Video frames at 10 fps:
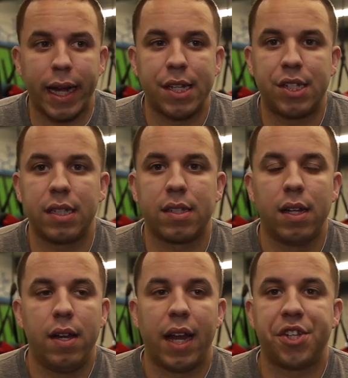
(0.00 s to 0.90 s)
It's
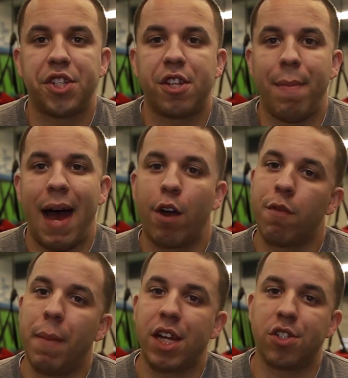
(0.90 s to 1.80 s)
just a matter
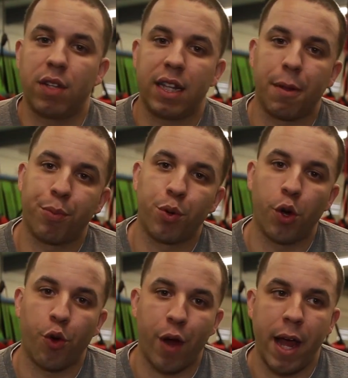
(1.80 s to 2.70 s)
of making sure that the
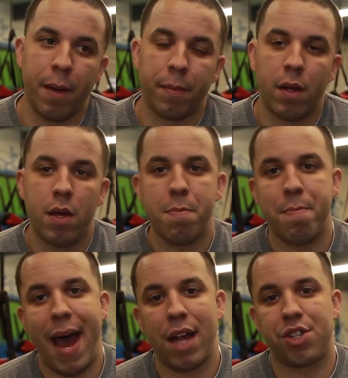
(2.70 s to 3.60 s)
program
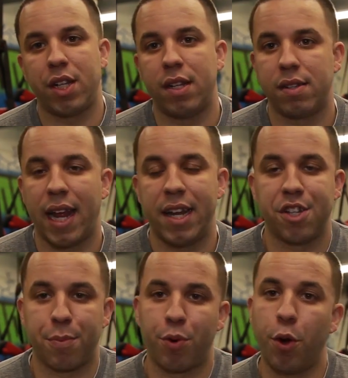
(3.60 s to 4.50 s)
matches and
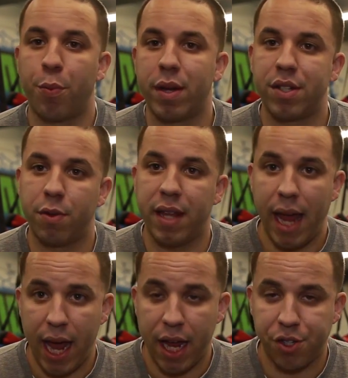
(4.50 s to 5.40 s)
is appropriate to the
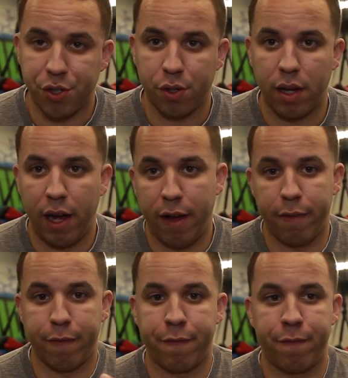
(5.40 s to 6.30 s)
age
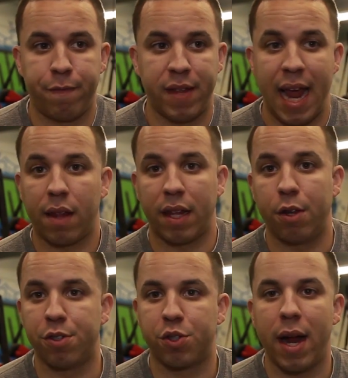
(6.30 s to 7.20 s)
of the athlete
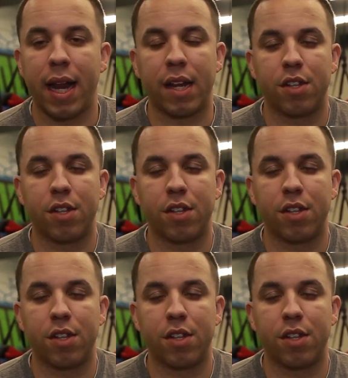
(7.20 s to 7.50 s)
who's training.